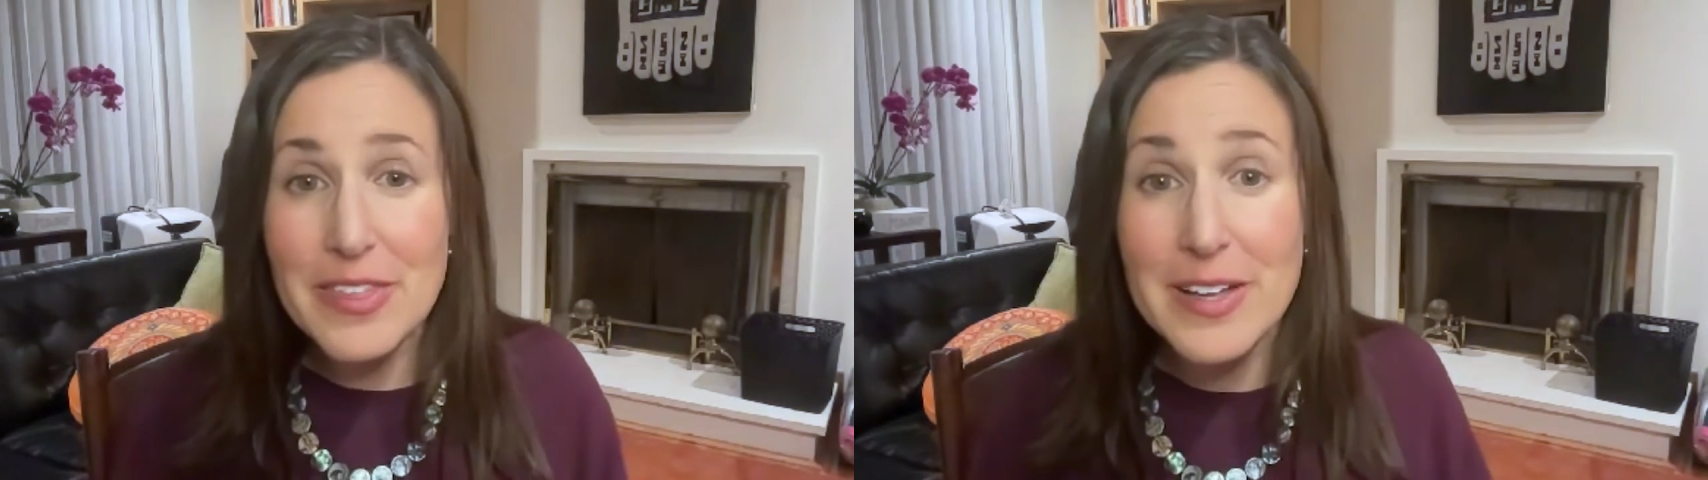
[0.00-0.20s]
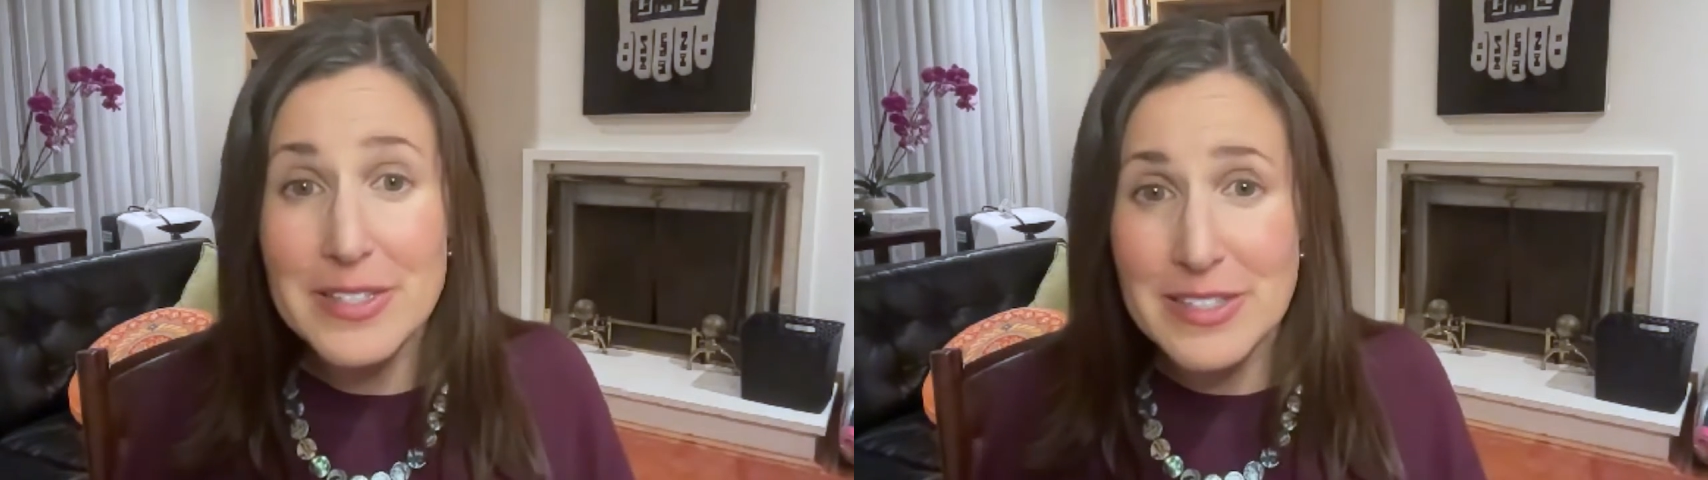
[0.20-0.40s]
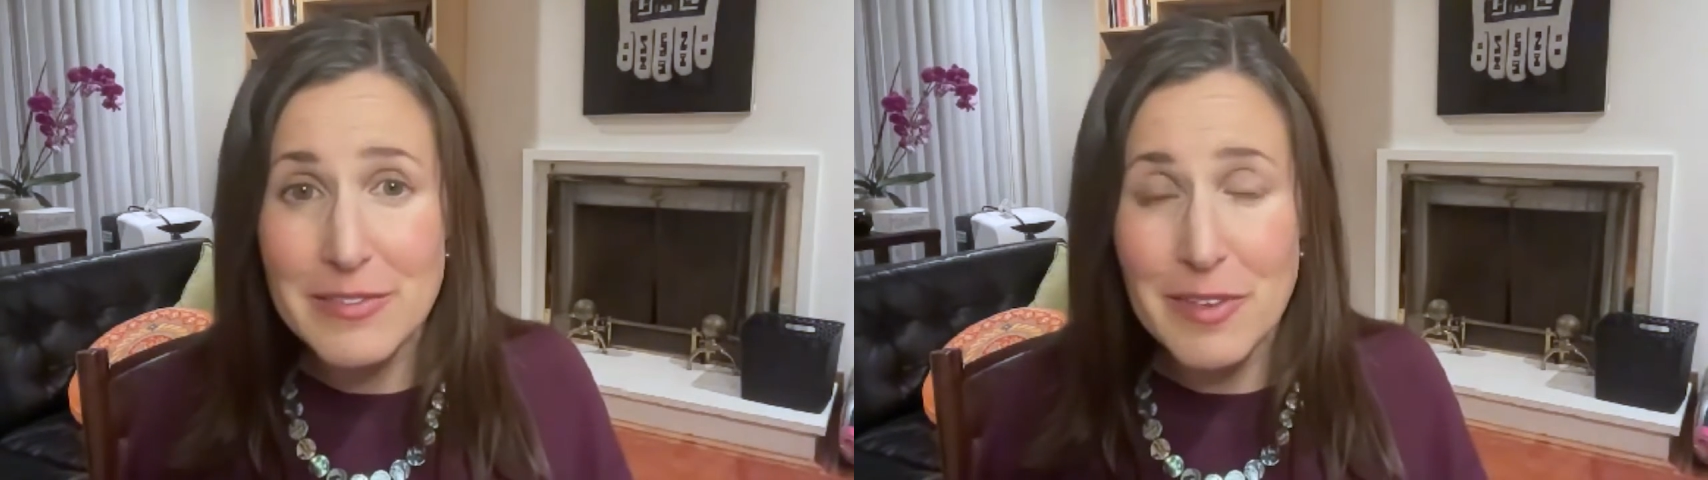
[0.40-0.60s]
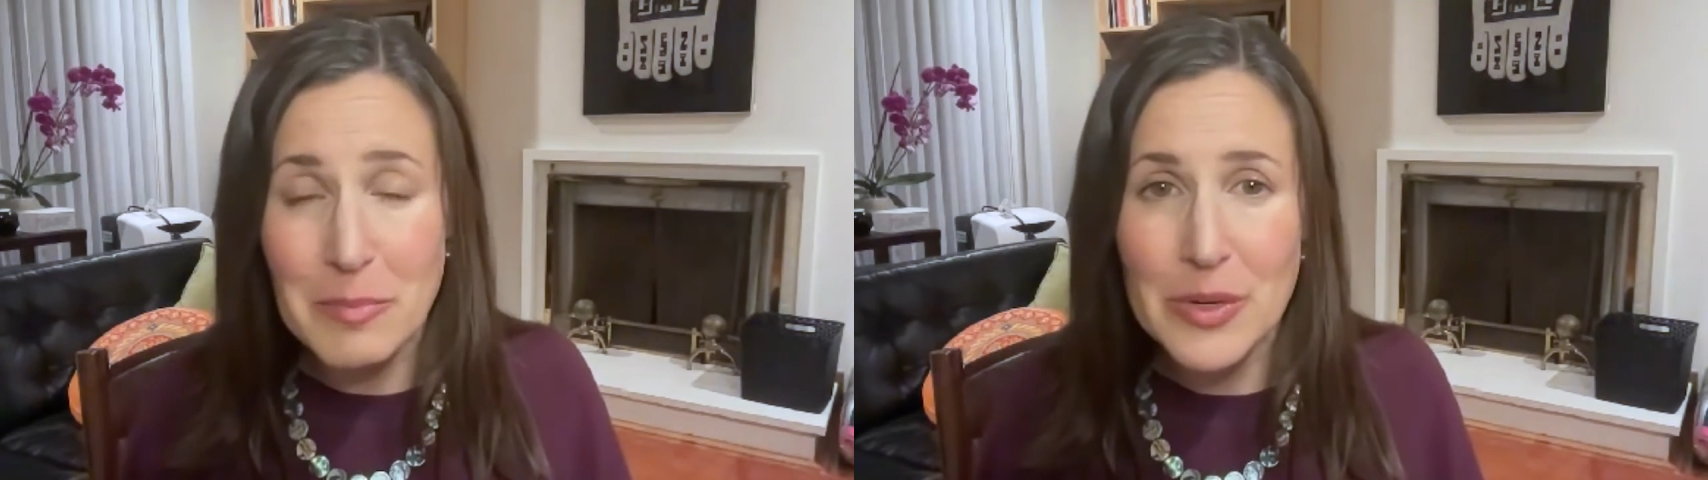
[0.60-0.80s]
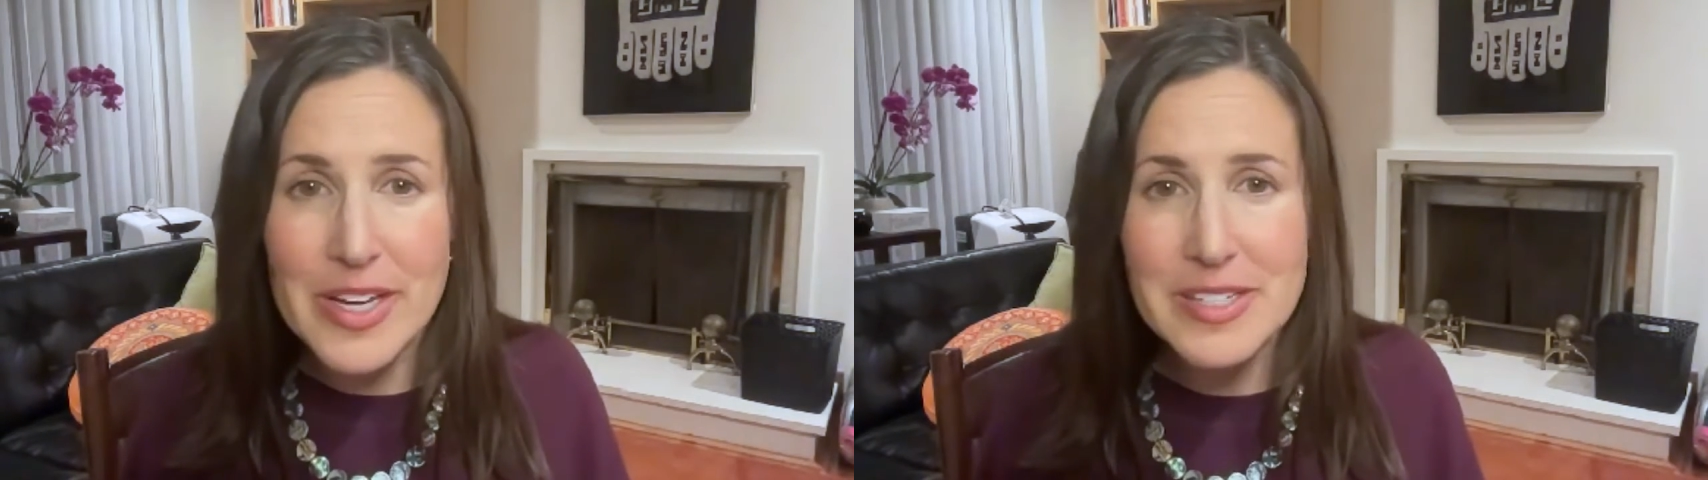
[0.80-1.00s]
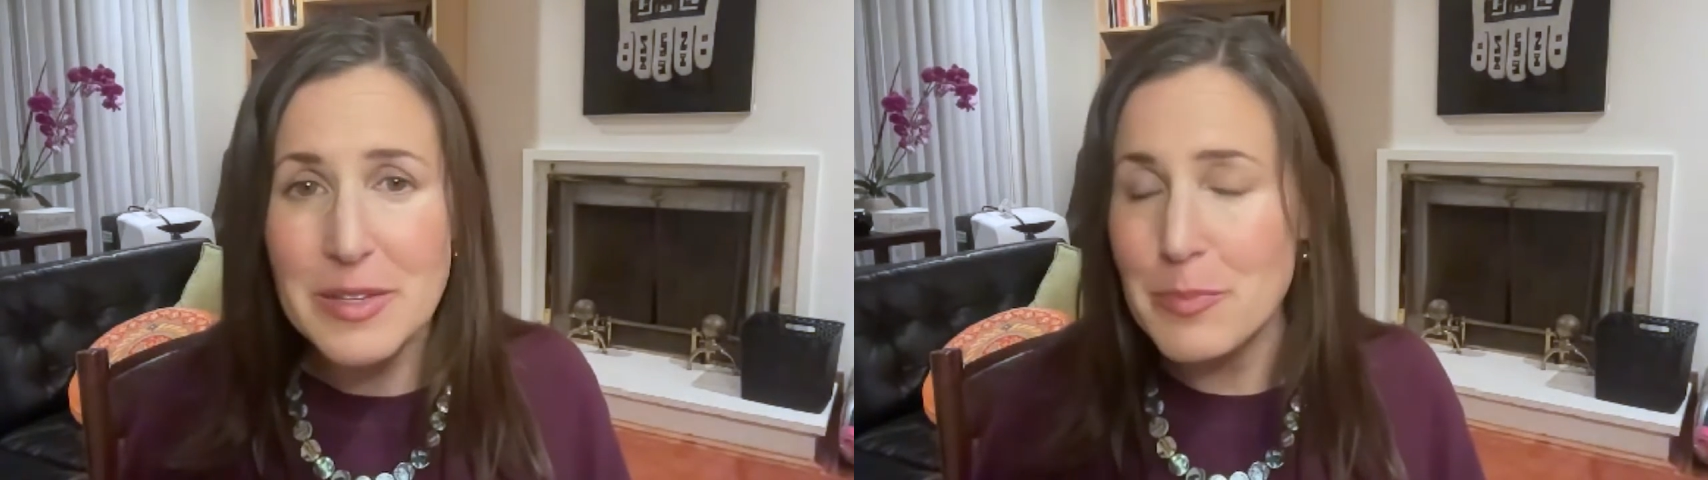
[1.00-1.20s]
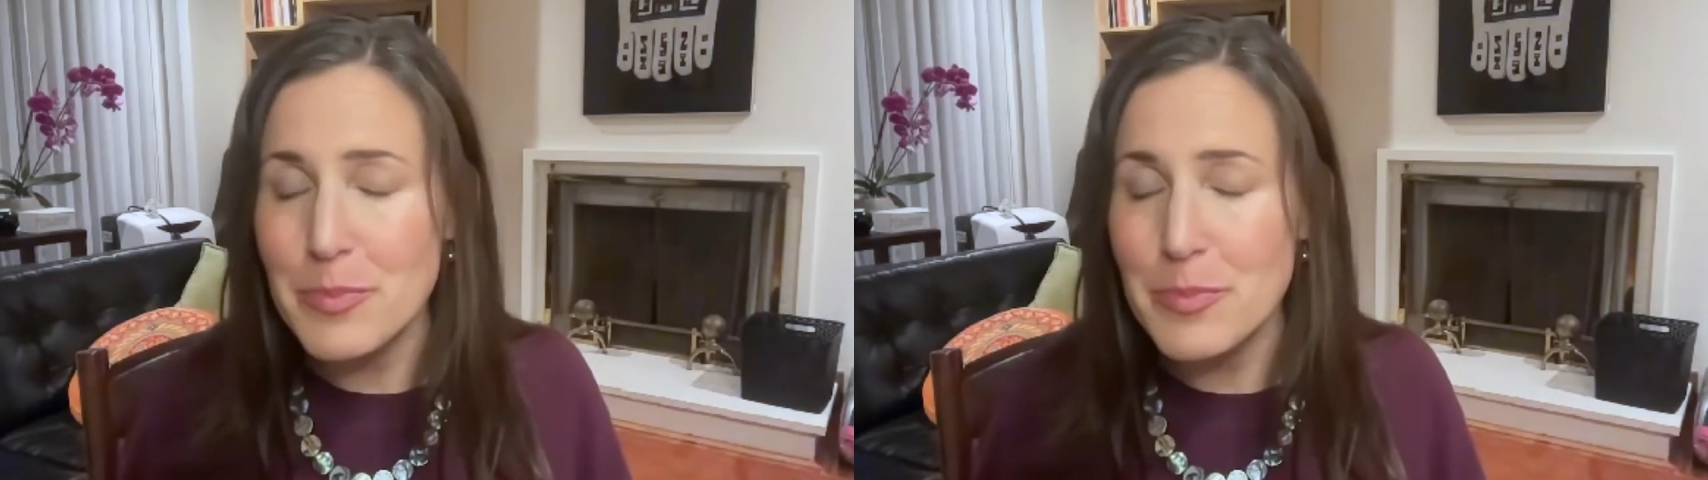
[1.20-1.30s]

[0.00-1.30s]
thousands of employees and you're